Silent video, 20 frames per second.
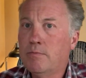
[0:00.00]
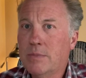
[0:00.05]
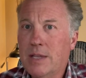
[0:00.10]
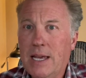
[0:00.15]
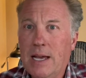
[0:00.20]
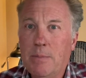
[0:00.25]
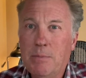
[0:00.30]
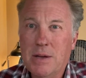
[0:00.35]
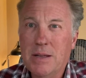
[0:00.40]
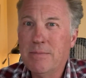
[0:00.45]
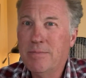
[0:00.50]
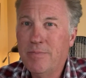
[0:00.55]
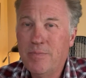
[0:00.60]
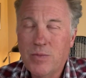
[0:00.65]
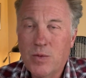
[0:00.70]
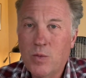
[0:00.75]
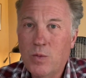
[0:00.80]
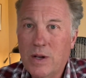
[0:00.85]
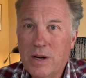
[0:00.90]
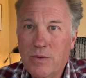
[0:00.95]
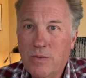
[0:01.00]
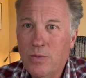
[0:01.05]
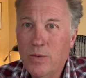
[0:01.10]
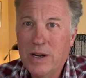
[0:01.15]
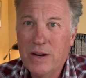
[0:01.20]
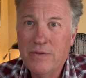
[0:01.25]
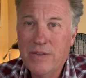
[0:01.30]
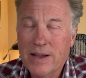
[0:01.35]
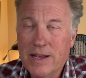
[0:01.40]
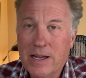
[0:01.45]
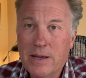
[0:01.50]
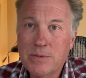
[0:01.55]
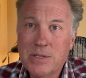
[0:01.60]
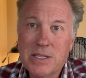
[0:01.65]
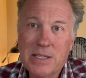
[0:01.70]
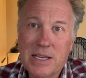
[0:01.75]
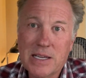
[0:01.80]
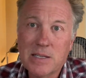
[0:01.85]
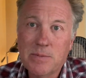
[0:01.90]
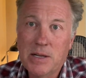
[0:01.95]
Yeah, but what if it comes at
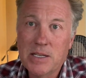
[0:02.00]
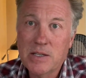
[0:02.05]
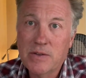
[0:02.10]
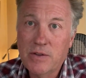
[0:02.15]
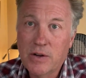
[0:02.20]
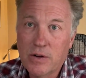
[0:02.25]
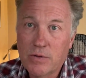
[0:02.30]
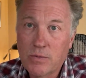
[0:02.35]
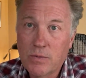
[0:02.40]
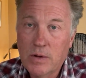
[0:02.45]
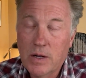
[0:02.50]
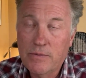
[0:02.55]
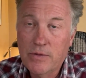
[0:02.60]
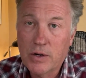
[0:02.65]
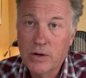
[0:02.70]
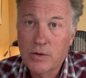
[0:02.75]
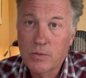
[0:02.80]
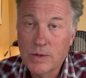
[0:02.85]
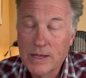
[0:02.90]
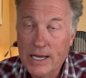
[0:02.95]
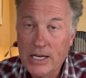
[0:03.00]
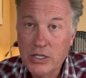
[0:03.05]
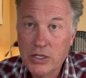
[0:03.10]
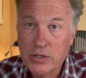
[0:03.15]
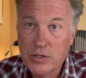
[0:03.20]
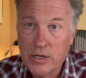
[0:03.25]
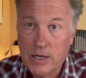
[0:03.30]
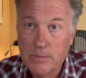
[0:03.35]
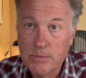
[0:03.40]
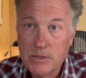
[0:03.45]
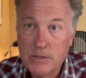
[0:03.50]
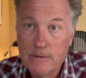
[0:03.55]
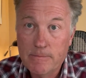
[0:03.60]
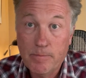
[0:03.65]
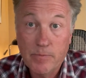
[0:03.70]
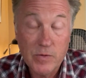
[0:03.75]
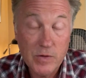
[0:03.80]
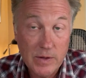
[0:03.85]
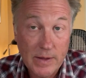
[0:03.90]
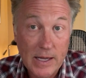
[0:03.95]
the expense of your relationships?
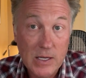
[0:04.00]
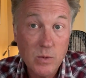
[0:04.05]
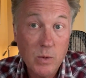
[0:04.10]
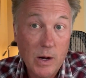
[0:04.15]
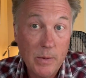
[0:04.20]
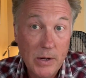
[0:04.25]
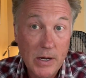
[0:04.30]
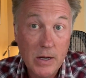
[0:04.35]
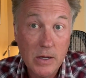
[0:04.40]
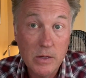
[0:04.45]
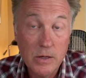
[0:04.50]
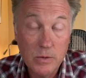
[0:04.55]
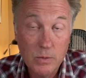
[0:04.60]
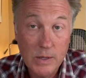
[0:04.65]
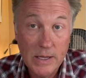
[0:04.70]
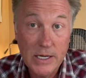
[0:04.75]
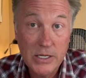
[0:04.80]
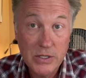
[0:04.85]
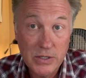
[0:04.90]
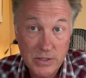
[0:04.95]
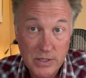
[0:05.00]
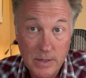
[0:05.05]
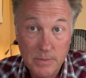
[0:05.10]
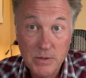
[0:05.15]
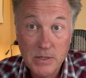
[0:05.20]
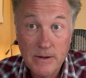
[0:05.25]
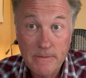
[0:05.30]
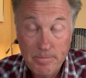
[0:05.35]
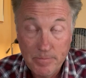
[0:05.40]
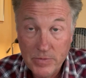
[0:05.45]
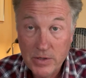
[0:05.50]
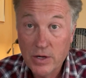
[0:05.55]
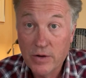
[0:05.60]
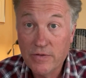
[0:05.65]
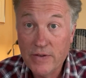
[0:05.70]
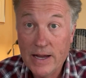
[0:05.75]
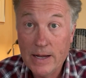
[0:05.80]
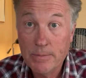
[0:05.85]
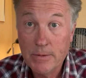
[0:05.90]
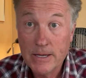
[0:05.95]
So that's why we include relationships, your
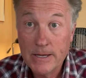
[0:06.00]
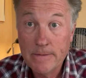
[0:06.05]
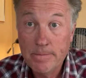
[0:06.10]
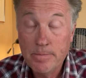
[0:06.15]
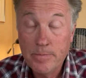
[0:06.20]
family,